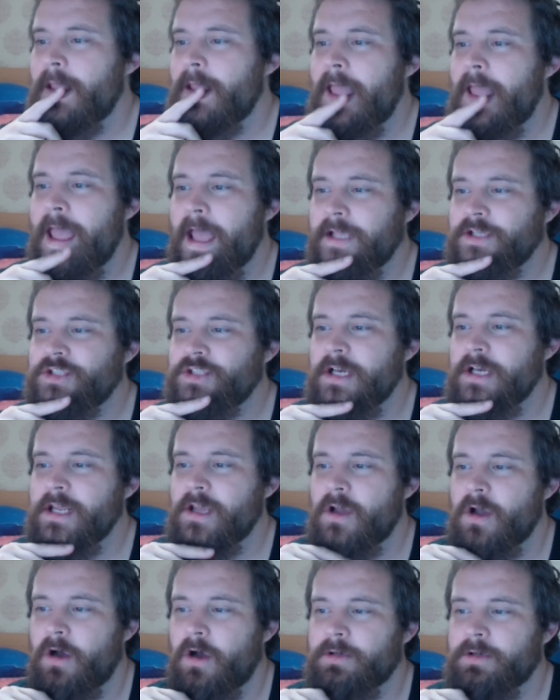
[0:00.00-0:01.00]
actually
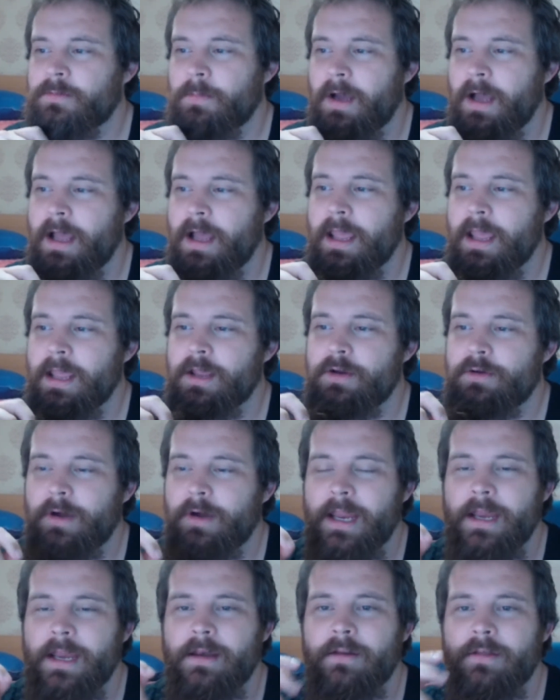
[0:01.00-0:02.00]
got my
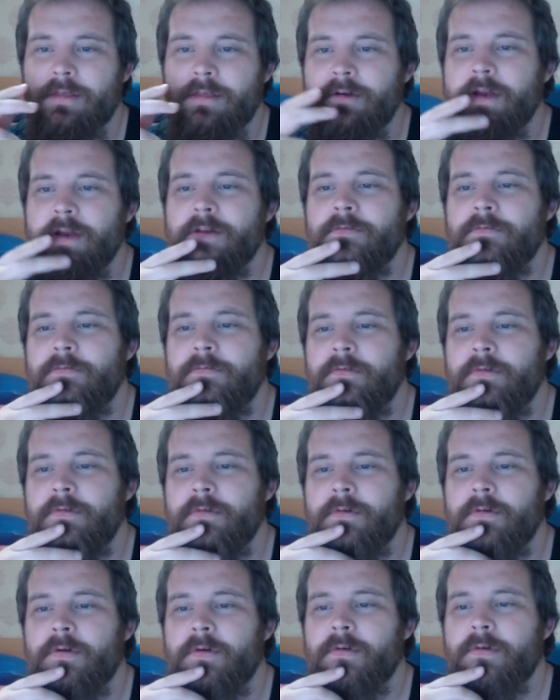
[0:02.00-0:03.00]
grade 3
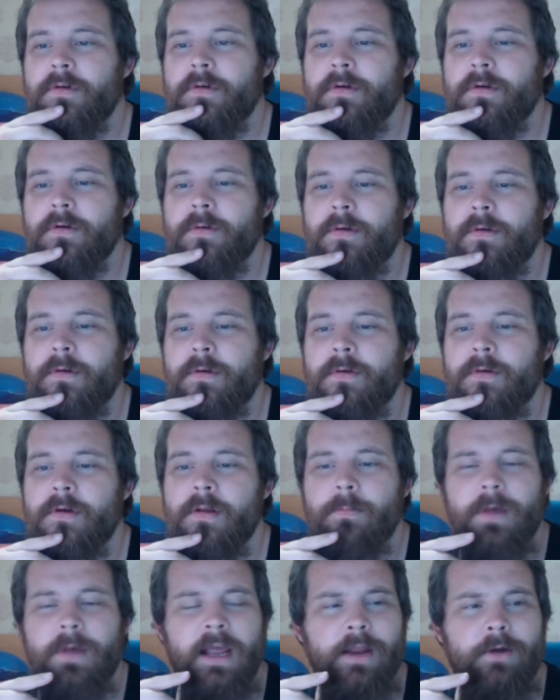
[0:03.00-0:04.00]
and
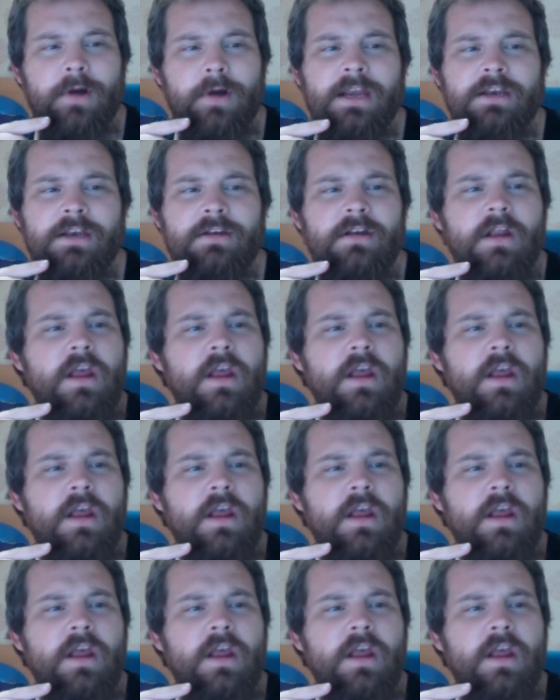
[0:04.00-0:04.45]
my grade